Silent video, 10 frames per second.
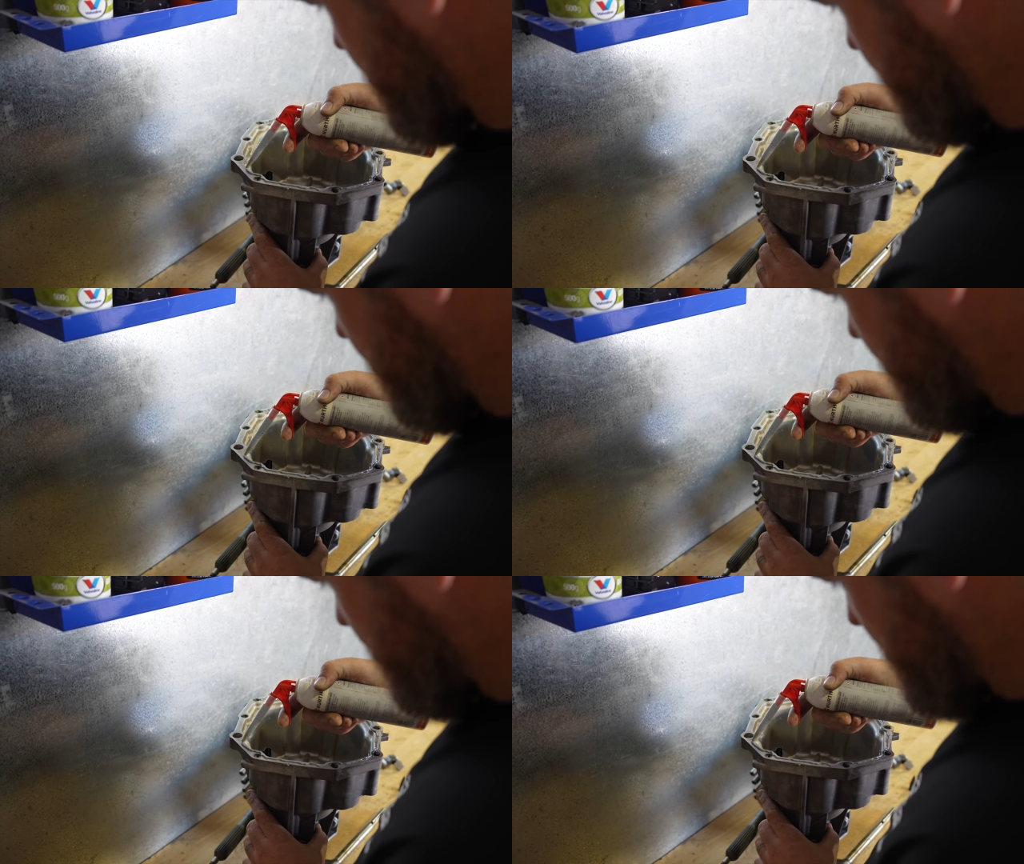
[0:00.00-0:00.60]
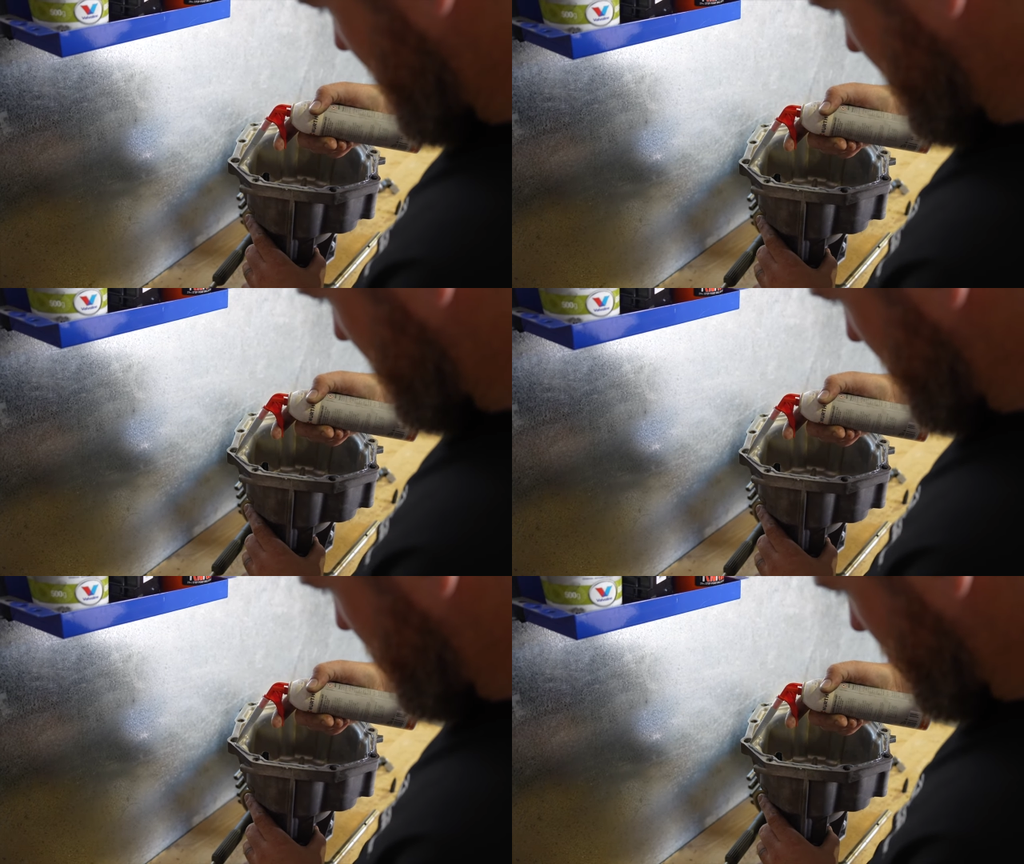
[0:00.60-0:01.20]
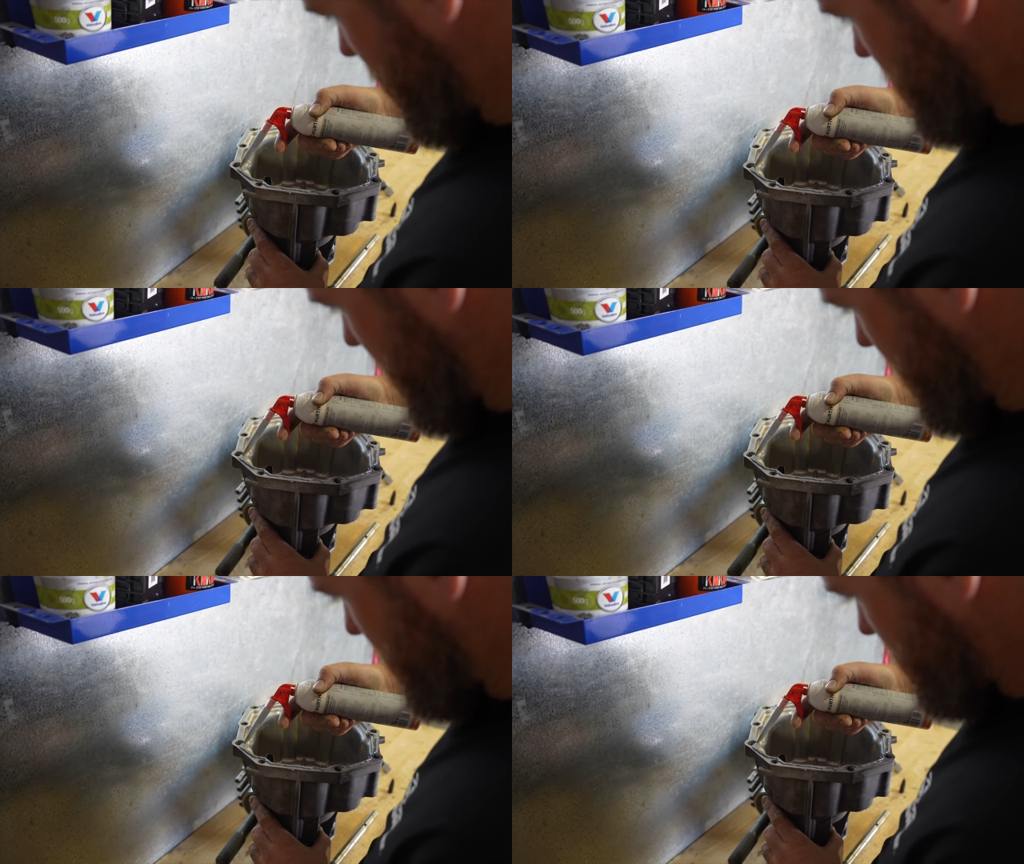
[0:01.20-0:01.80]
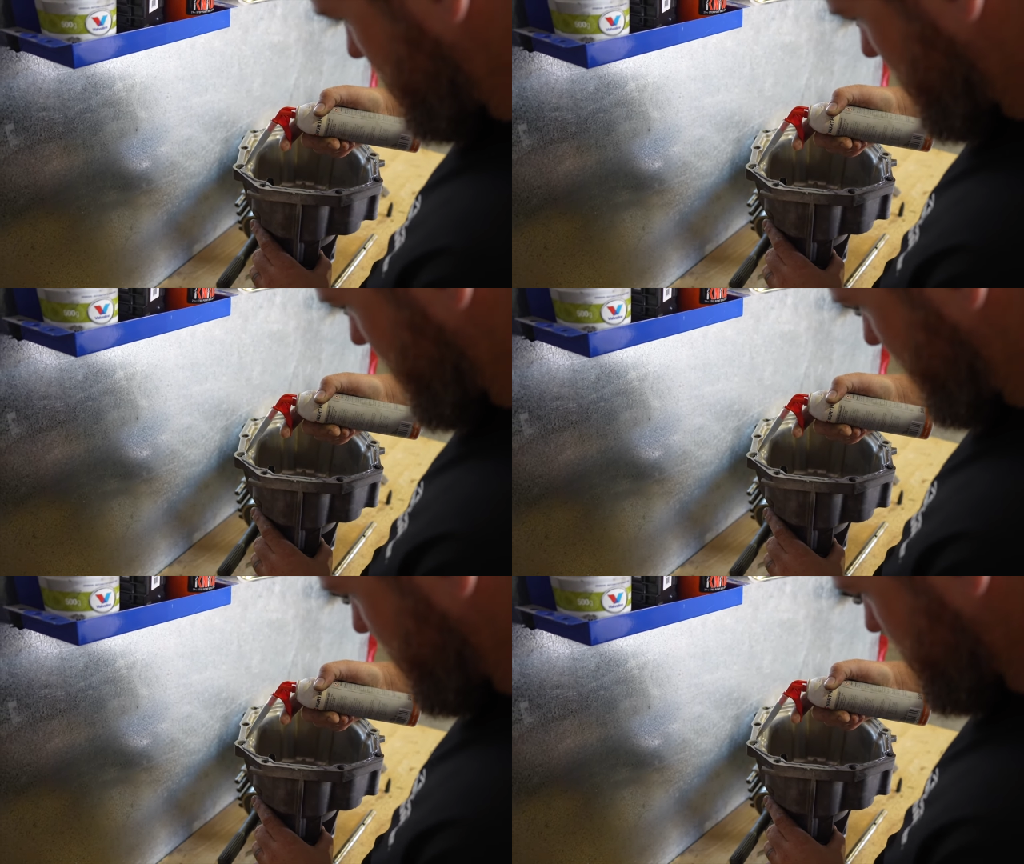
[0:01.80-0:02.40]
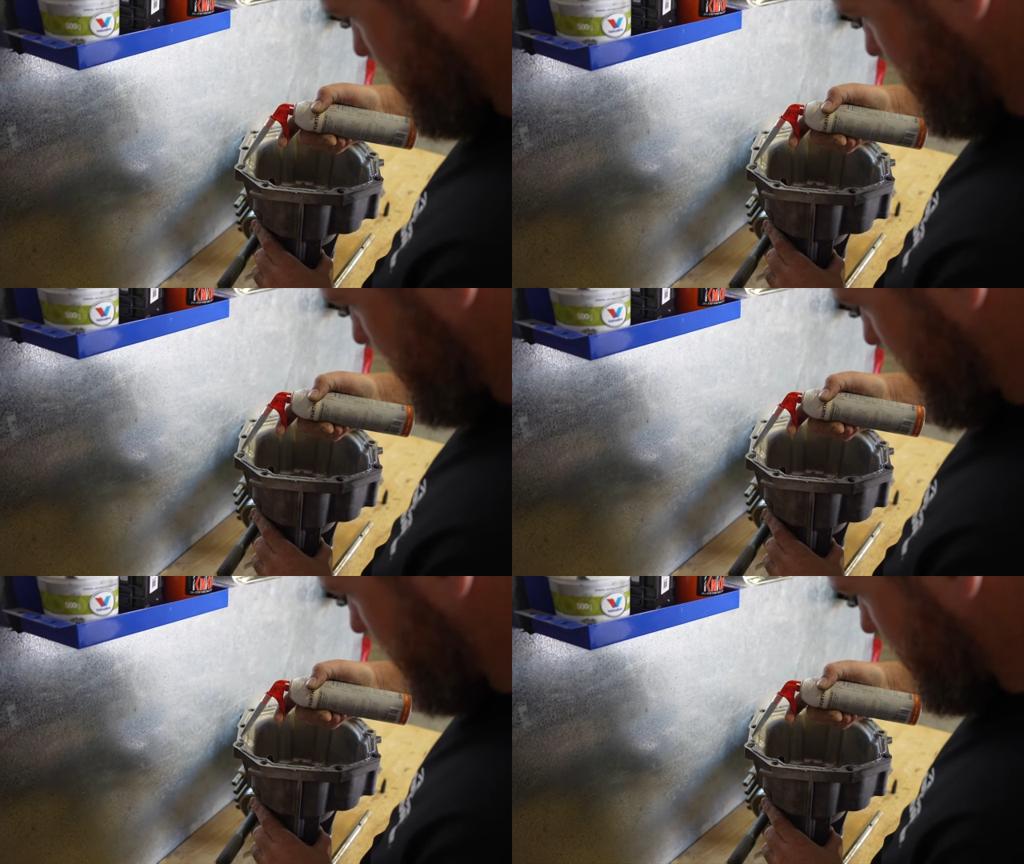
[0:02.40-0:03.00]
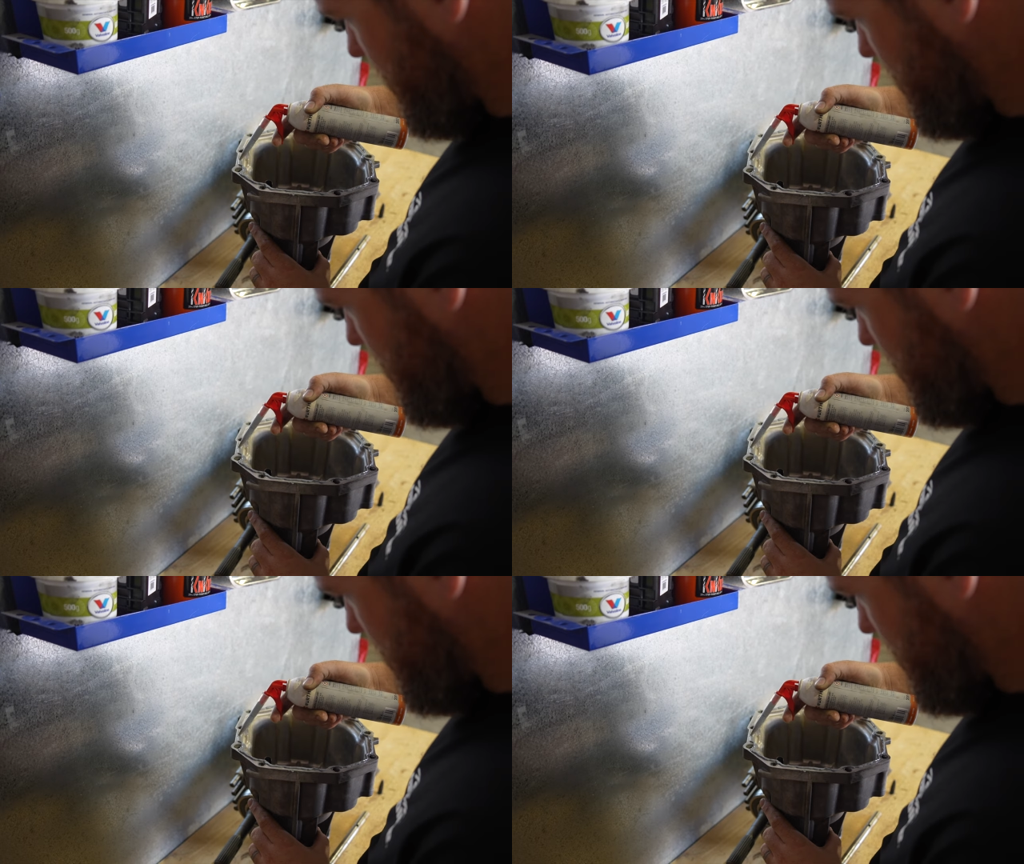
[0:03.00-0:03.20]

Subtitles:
No face is visible, so there are no lips to read.